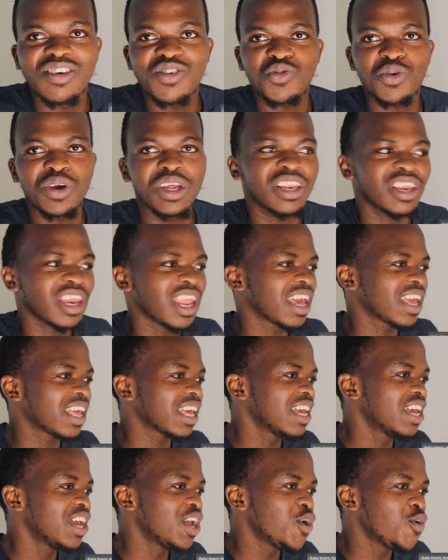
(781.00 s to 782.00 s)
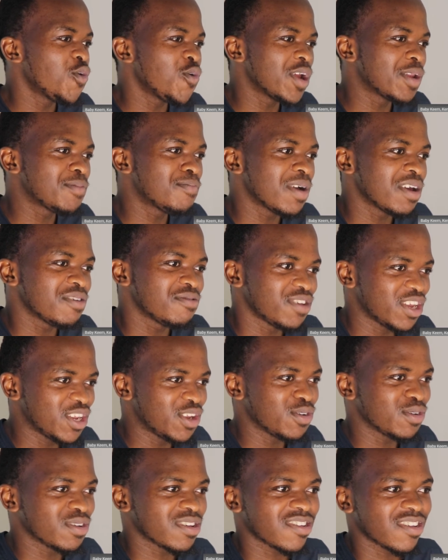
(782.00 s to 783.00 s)
as well, with my
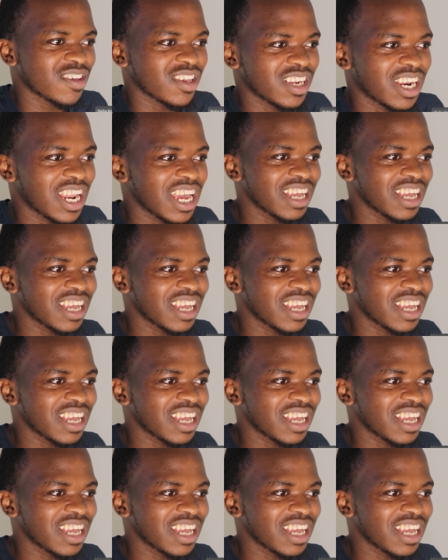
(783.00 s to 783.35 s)
videos,